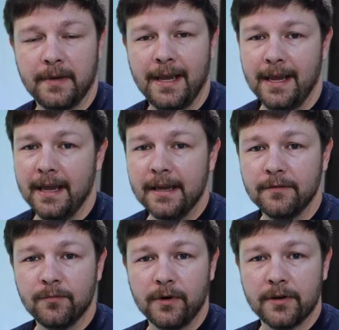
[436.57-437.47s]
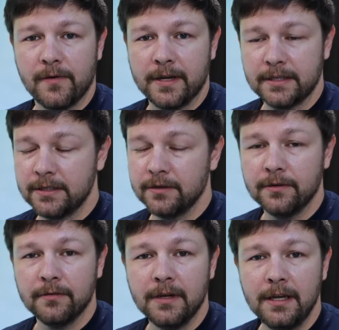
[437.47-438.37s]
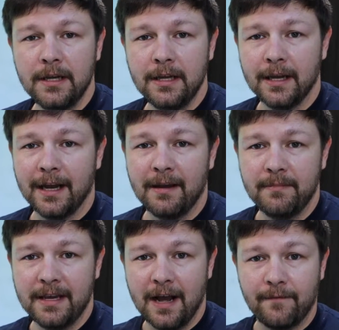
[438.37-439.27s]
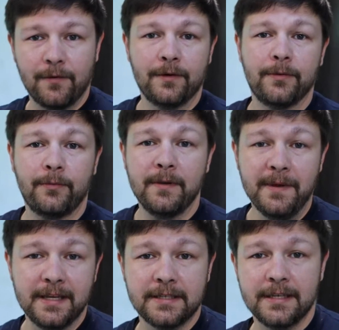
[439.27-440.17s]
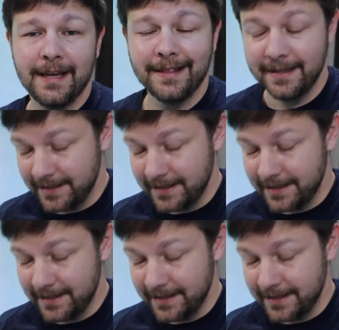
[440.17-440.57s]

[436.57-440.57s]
and we're going to be out for 3 weeks, and